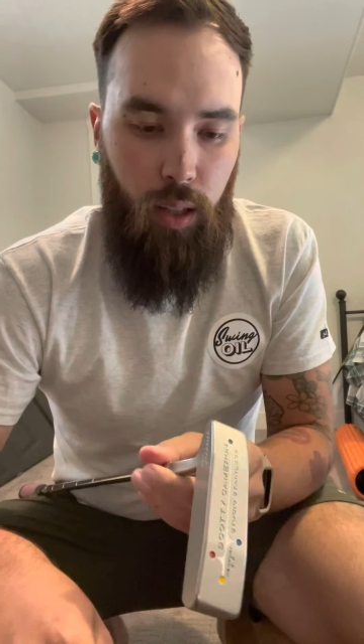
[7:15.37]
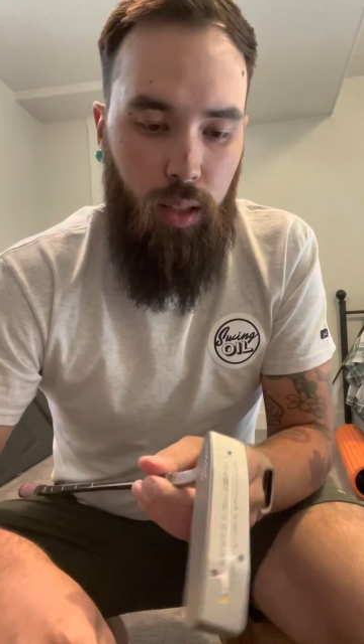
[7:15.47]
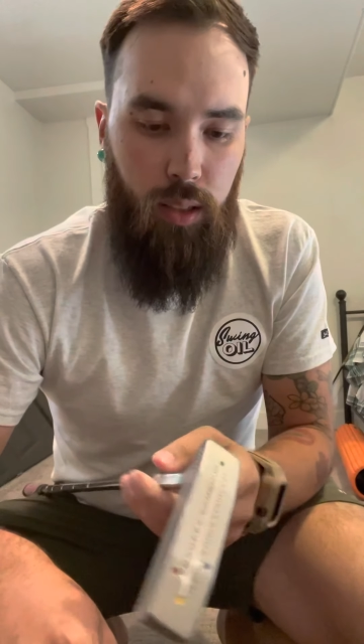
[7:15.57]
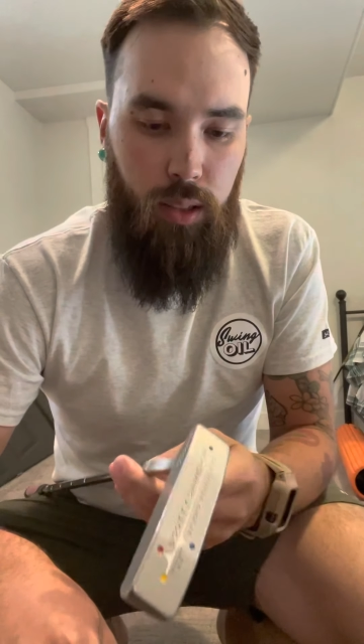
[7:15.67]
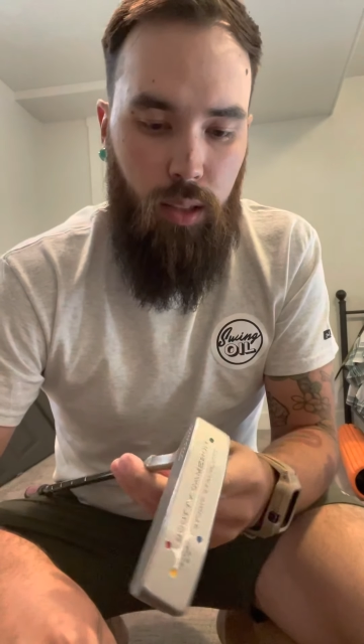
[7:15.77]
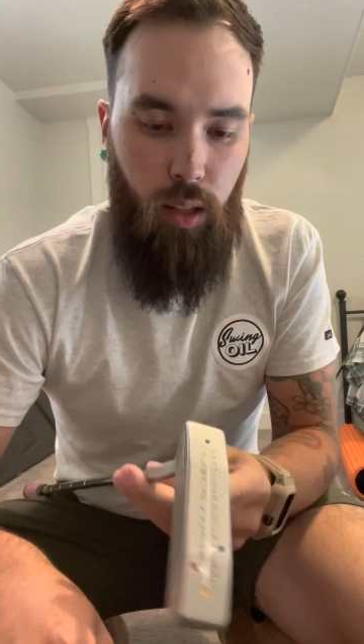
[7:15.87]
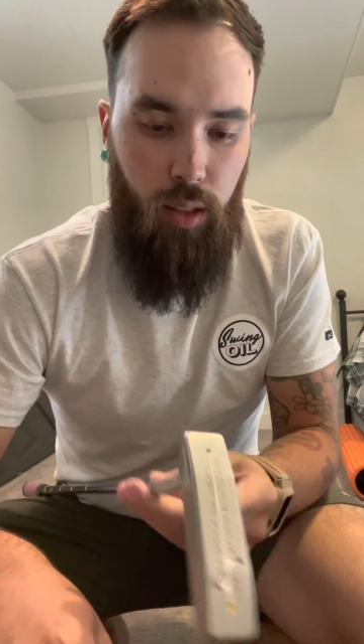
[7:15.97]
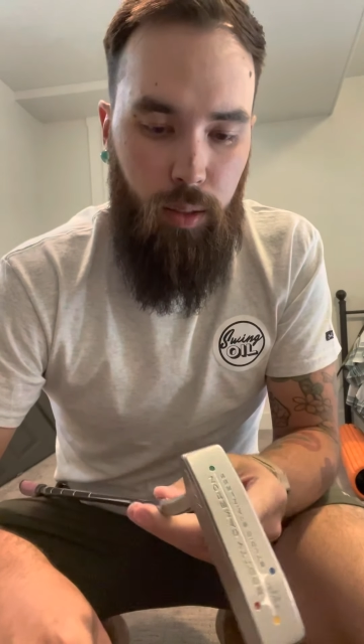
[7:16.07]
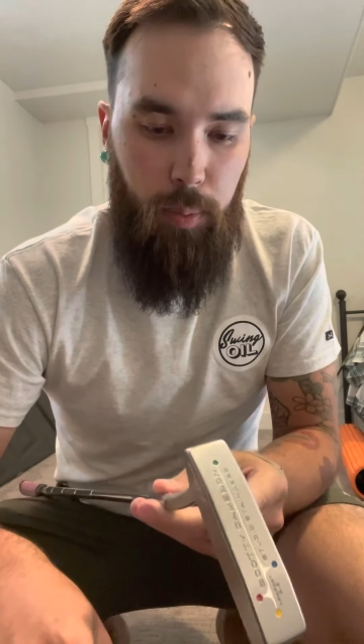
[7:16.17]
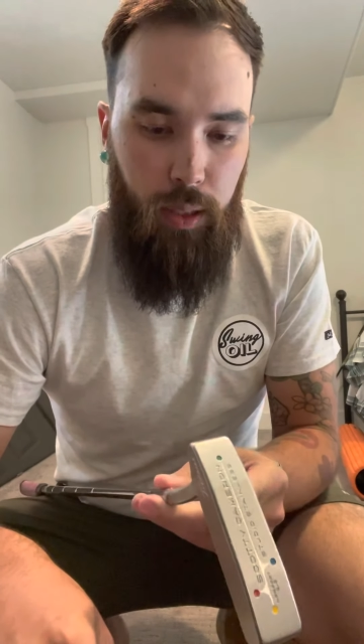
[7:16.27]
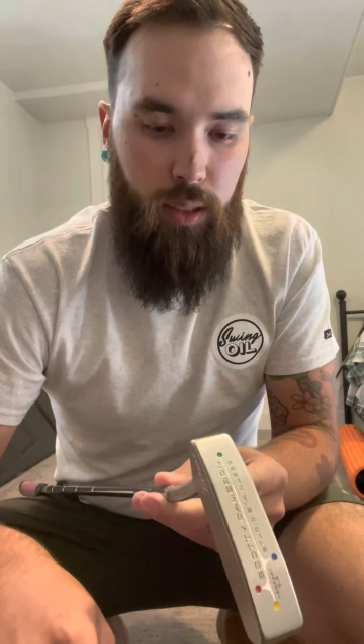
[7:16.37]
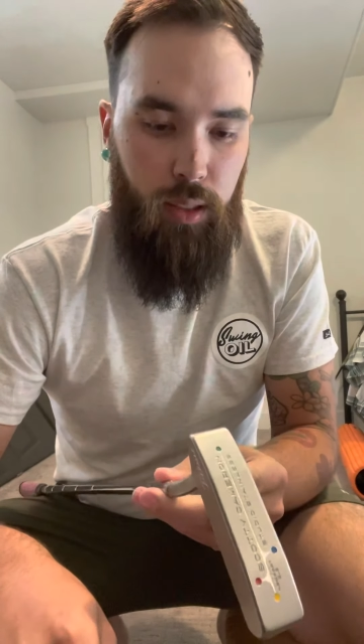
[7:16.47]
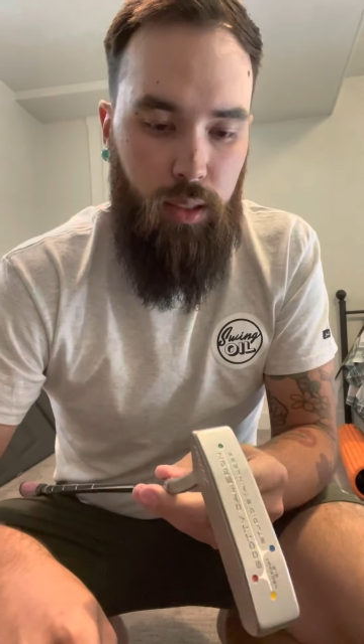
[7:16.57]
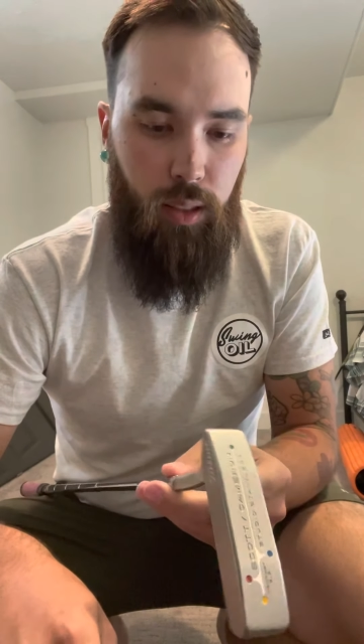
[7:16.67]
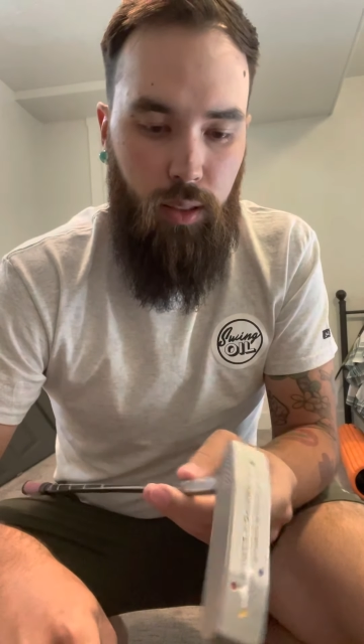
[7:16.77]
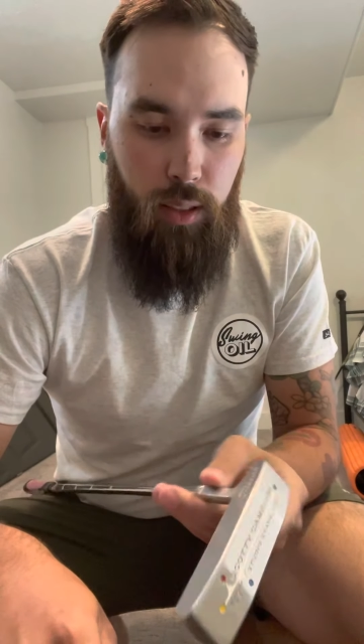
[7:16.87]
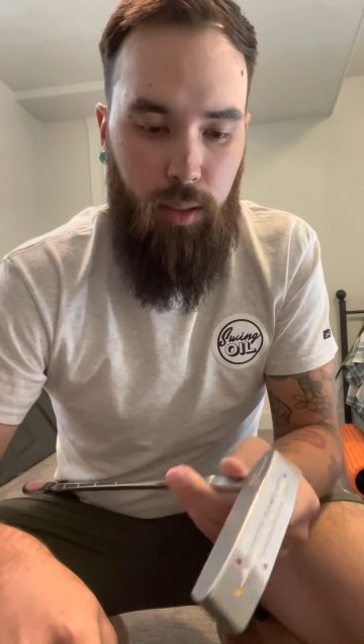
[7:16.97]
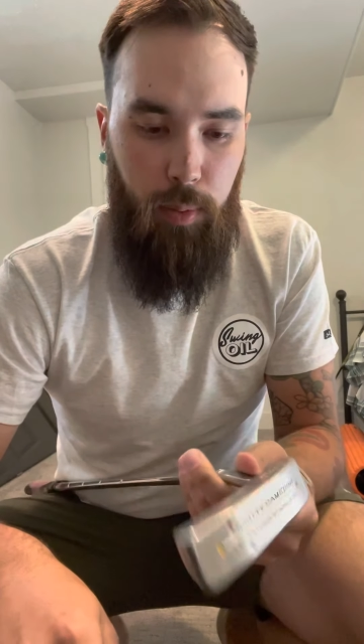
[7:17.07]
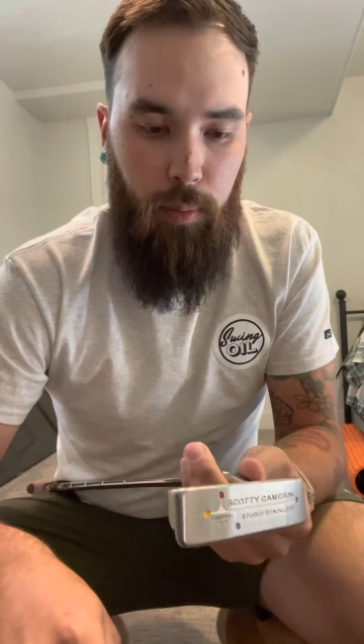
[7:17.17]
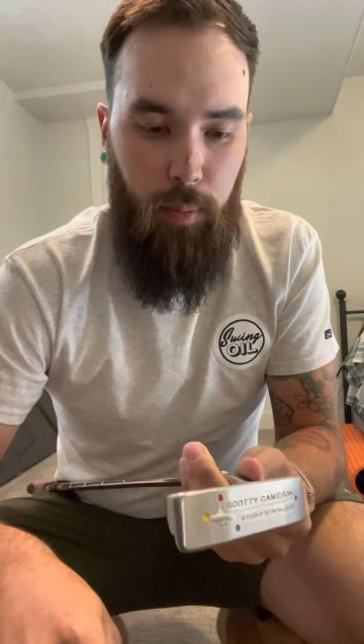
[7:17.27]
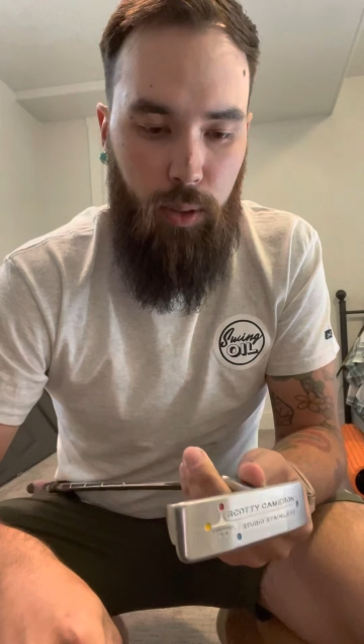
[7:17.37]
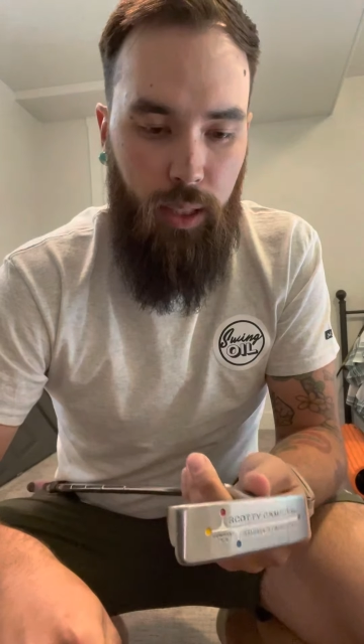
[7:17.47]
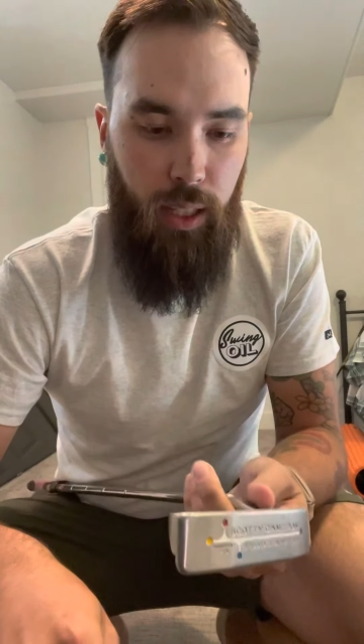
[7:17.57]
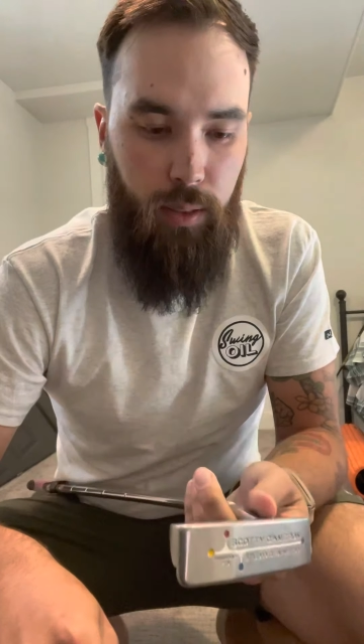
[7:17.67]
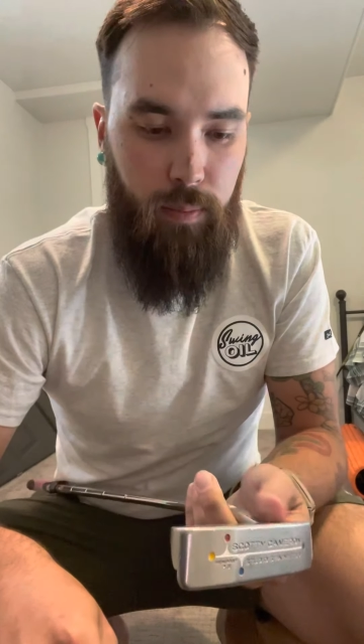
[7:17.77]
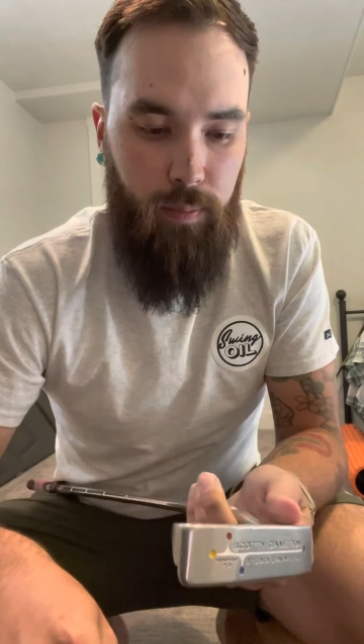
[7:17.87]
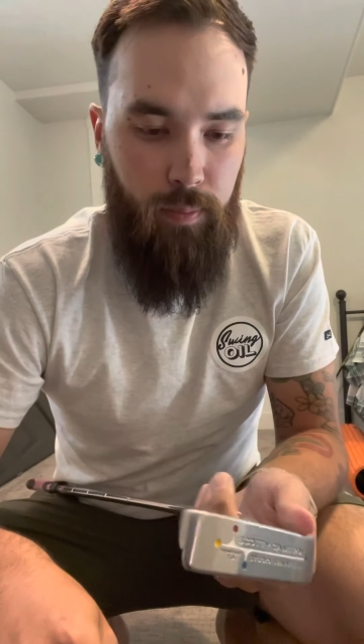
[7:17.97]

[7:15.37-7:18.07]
solid piece of steel that's been milled out.